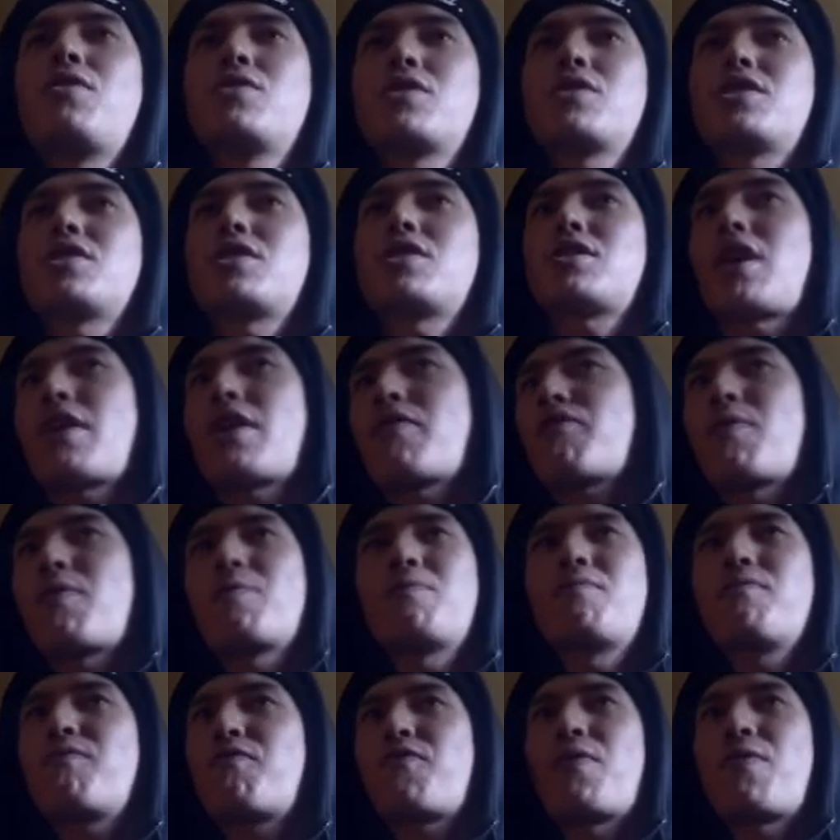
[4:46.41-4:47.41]
It's just like
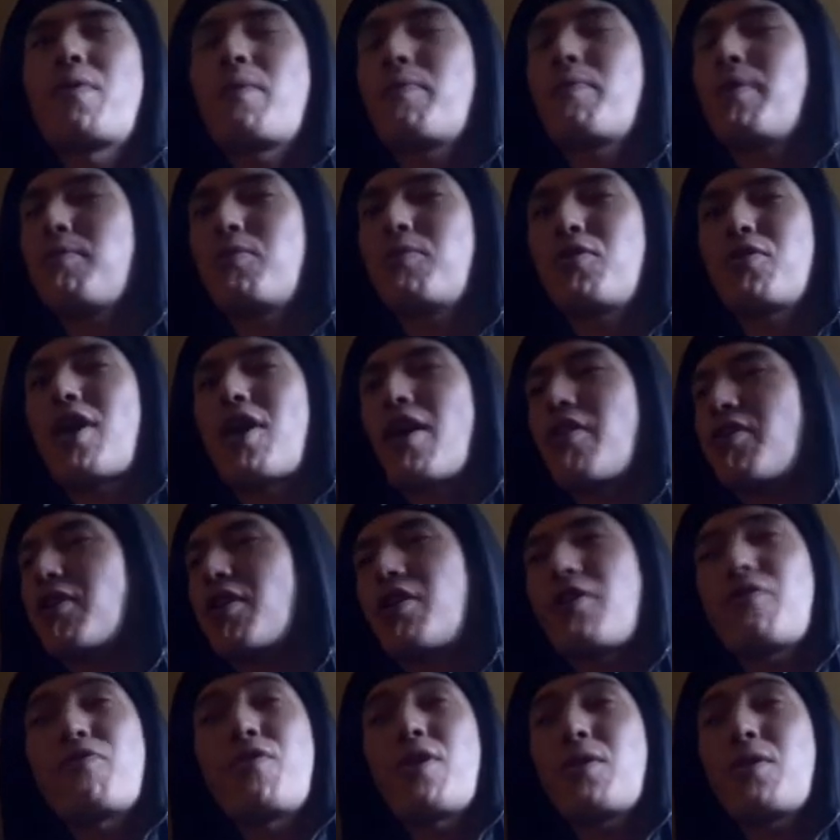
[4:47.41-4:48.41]
from the people that are either
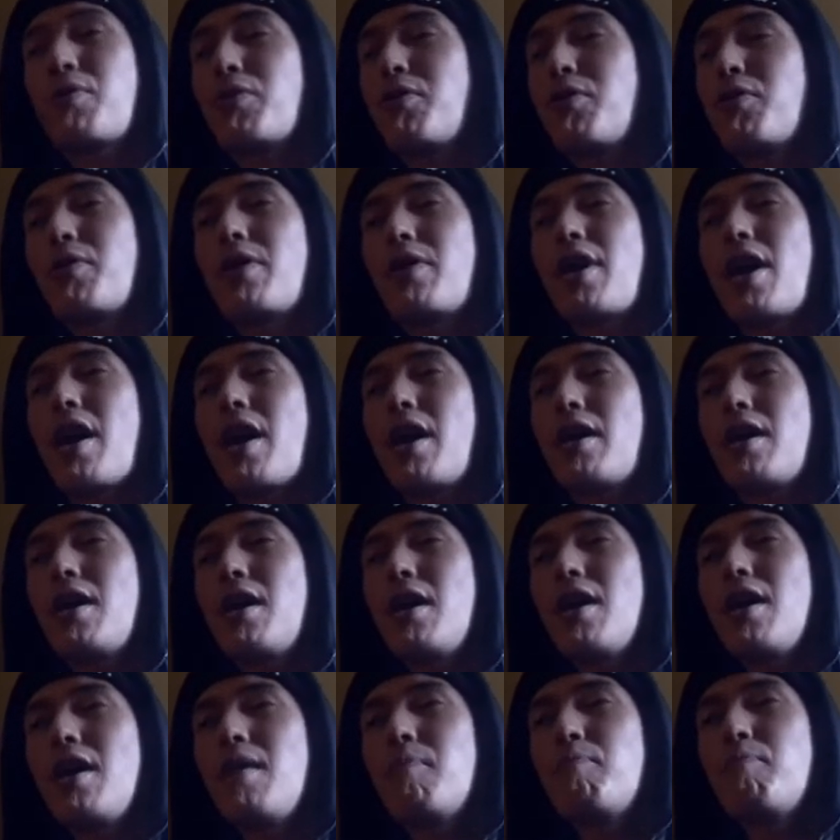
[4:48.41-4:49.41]
going to fuck with you or not.
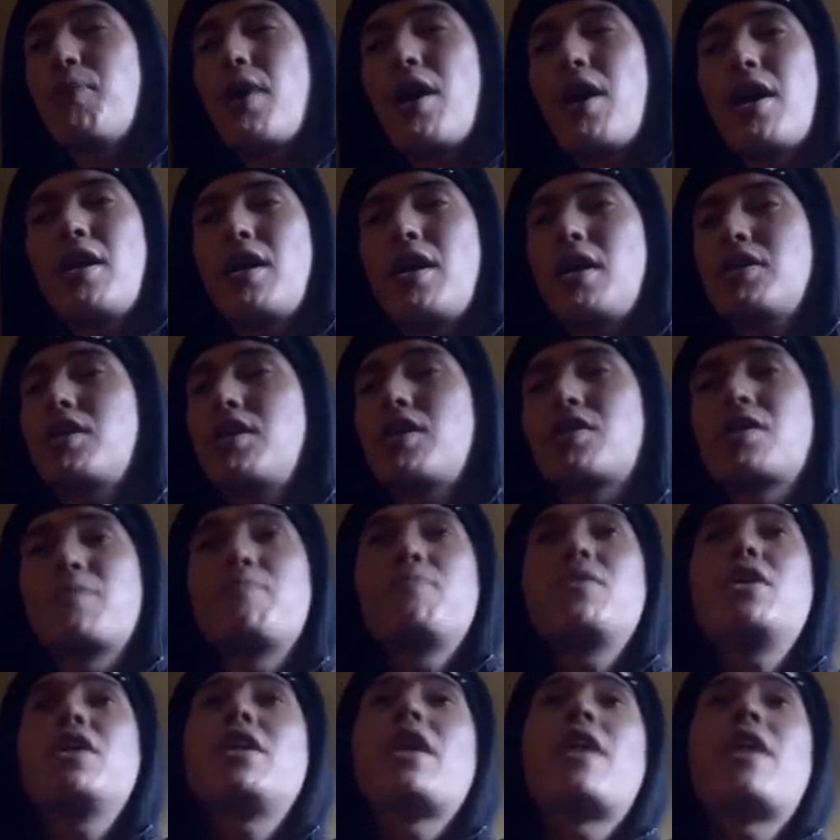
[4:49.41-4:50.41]
But it doesn't
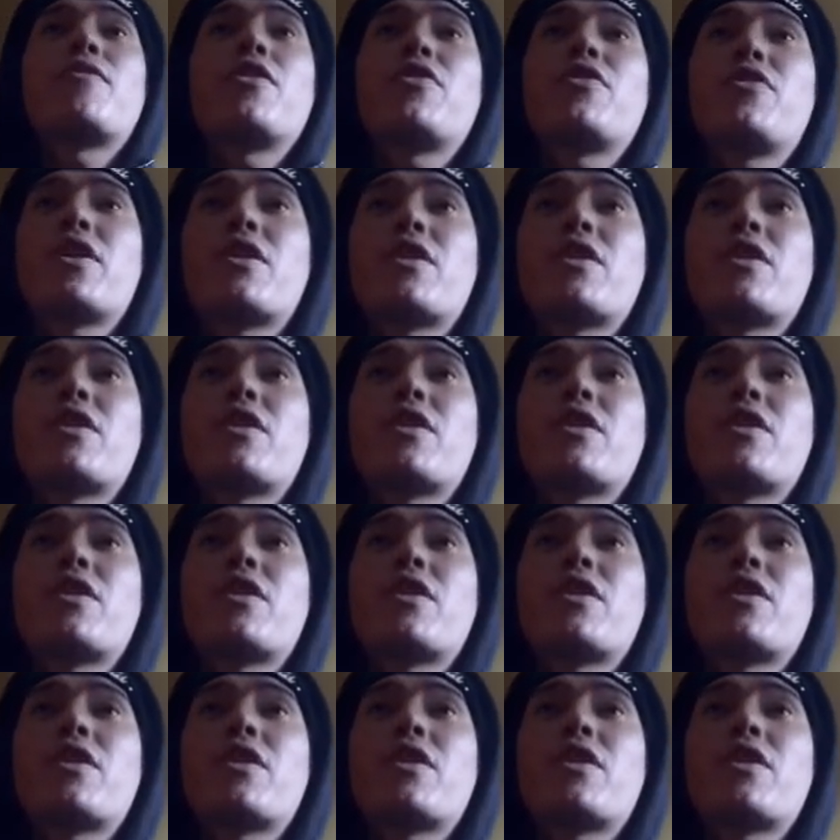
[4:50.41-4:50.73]
mean everything.